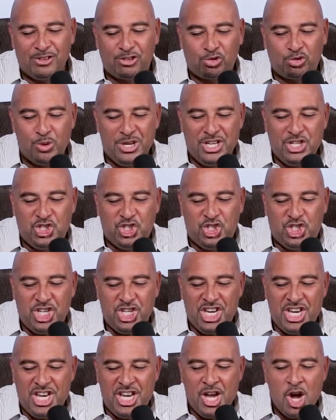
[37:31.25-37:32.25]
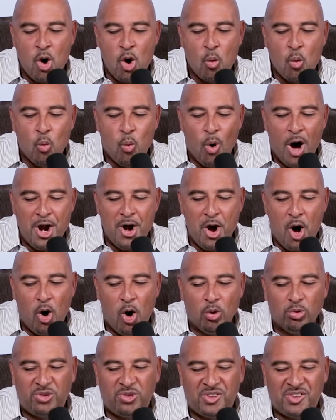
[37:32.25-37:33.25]
Suite
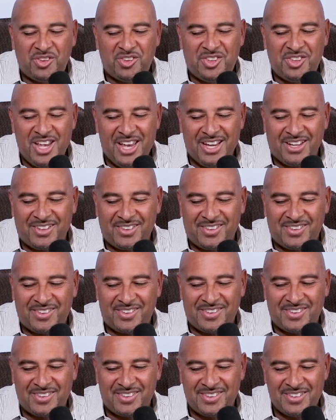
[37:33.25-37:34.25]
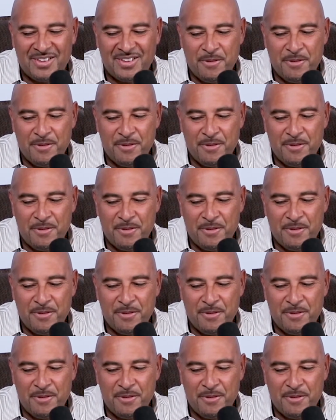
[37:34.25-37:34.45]
G106,